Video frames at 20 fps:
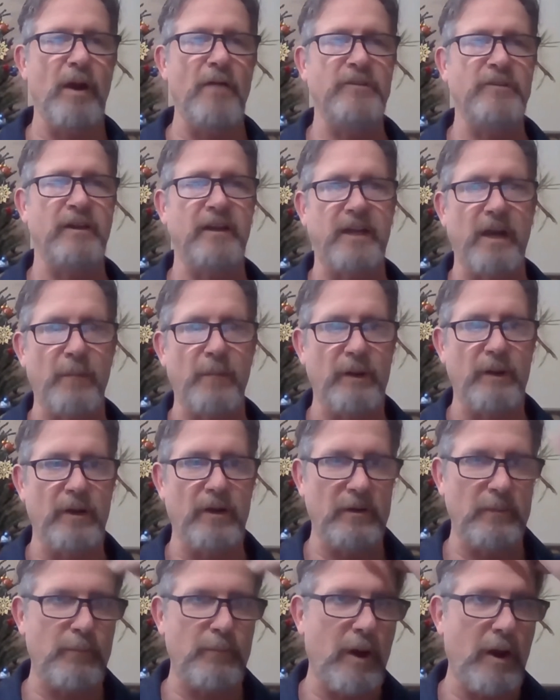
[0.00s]
going to come in
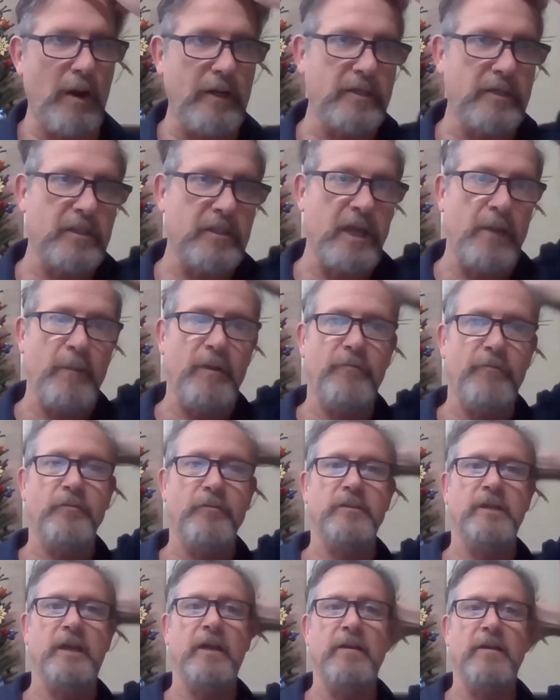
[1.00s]
here and body slam you for
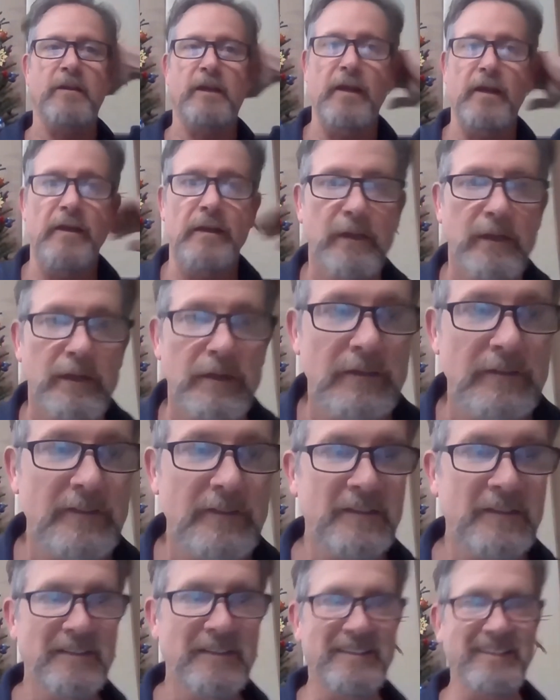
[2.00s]
saying
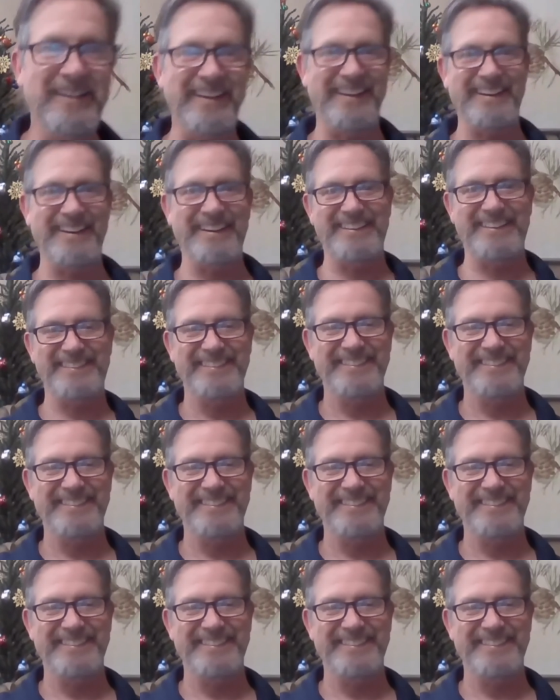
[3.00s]
that.